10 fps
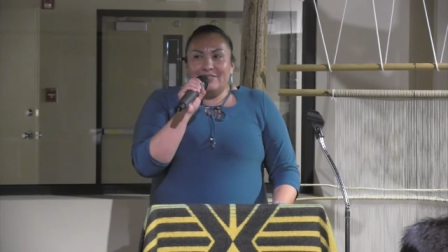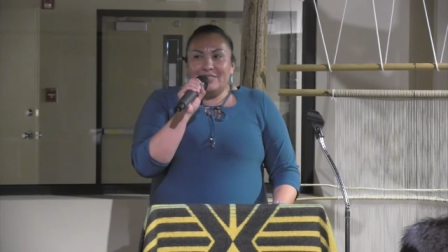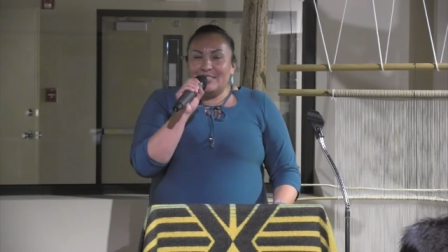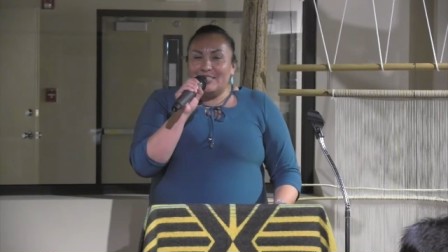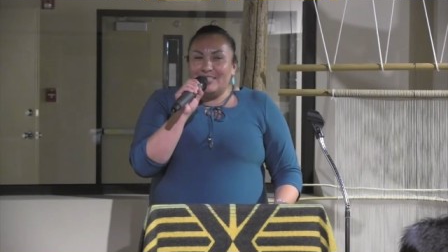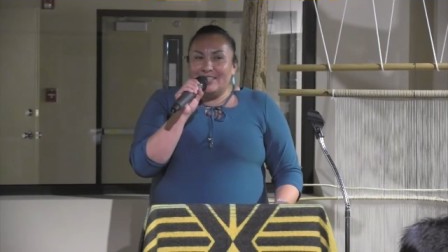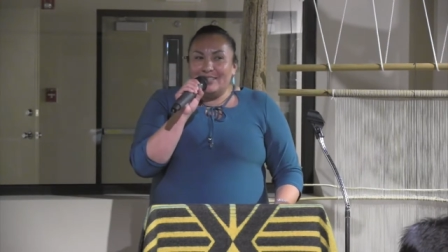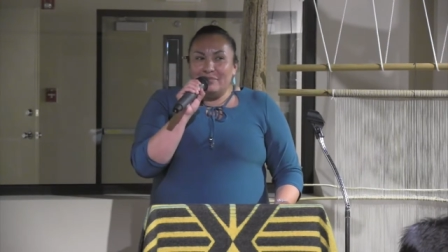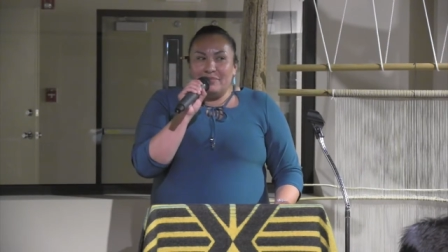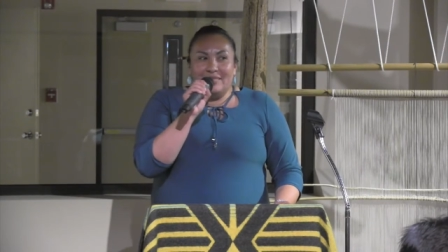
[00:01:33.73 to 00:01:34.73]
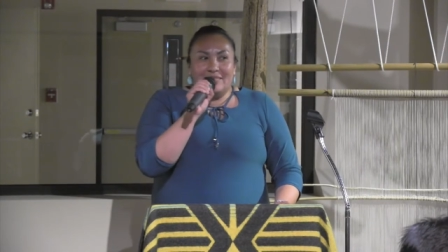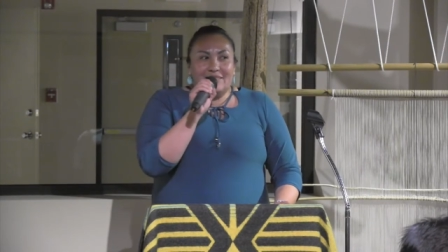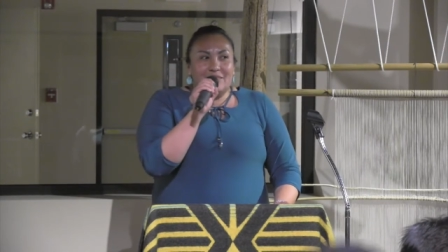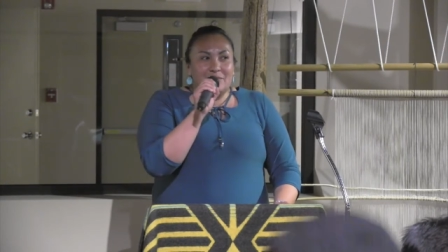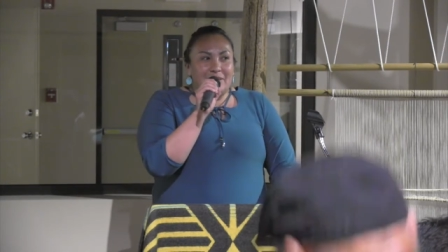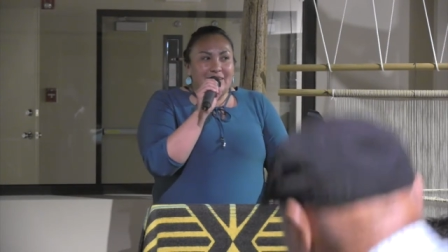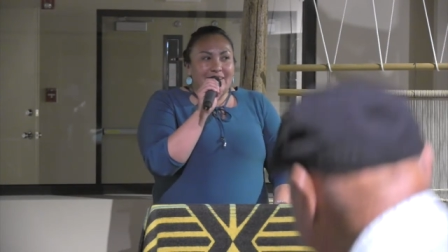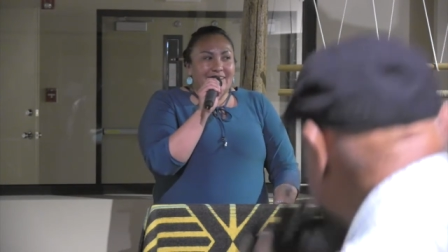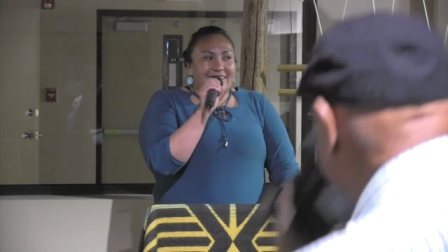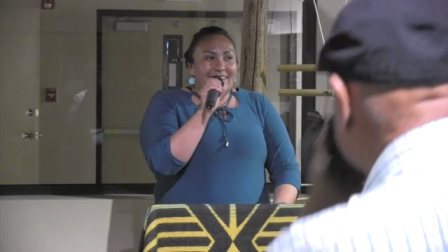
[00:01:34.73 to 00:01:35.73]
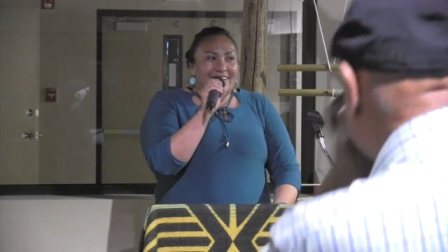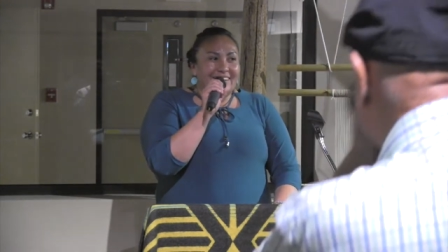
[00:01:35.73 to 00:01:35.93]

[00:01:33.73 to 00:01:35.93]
Wasn't she an amazing speaker?